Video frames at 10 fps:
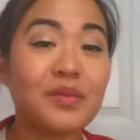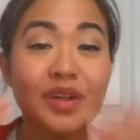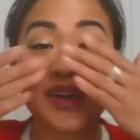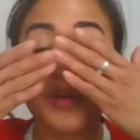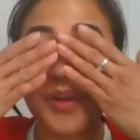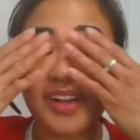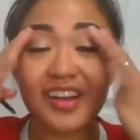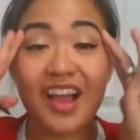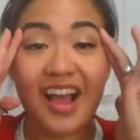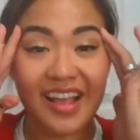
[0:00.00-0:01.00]
we're going to work
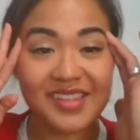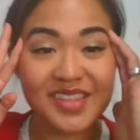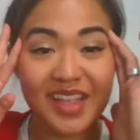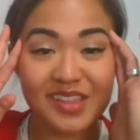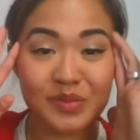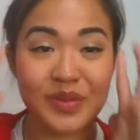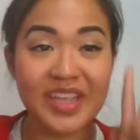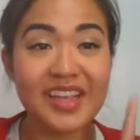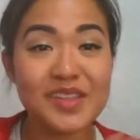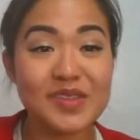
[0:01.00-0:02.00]
on eyes next
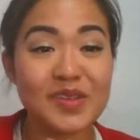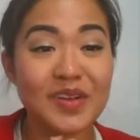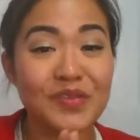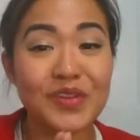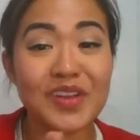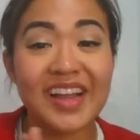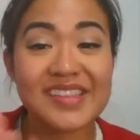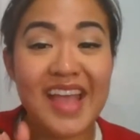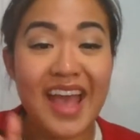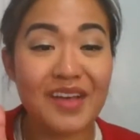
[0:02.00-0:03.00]
week. So if you
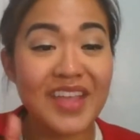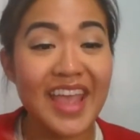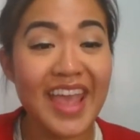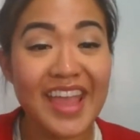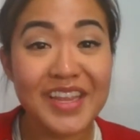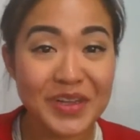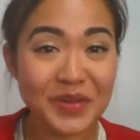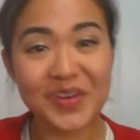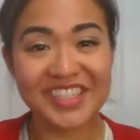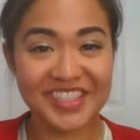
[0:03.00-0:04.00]
guys have any
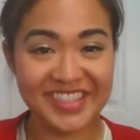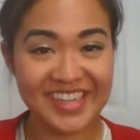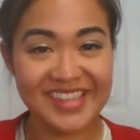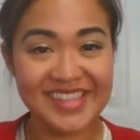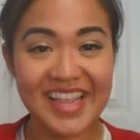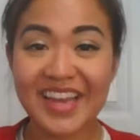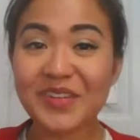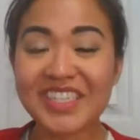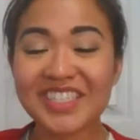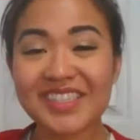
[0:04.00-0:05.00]
questions
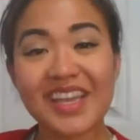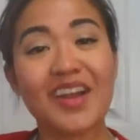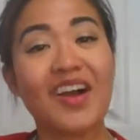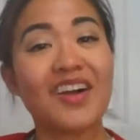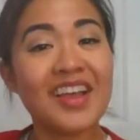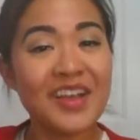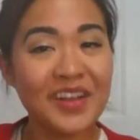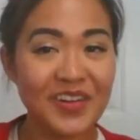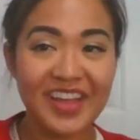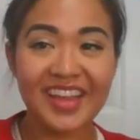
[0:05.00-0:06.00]
at all,
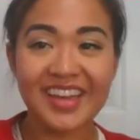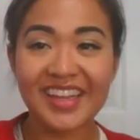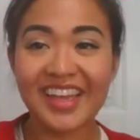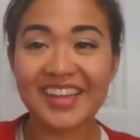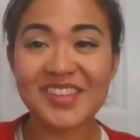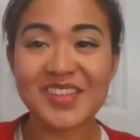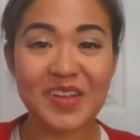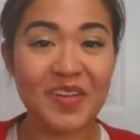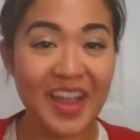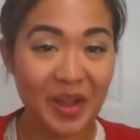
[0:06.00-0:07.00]
go ahead and let us
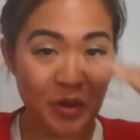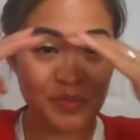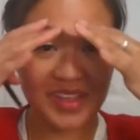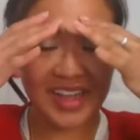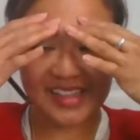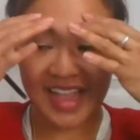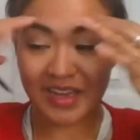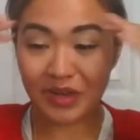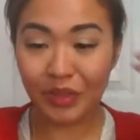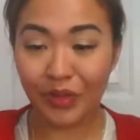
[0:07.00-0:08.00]
know. I hope you guys
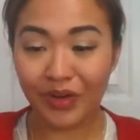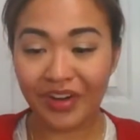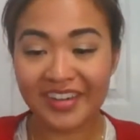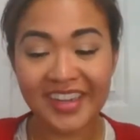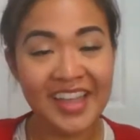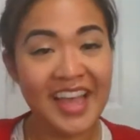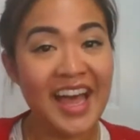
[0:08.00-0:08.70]
had learned